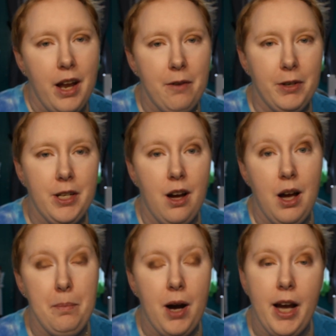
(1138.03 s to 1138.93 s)
every
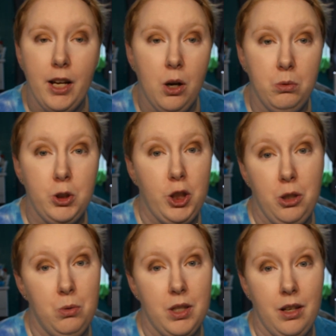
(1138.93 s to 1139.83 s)
time I go to
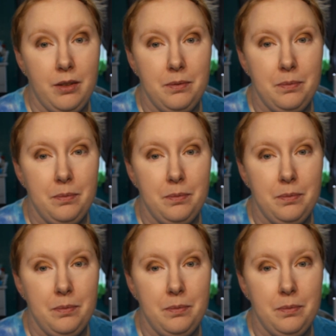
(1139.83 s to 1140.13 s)
use it.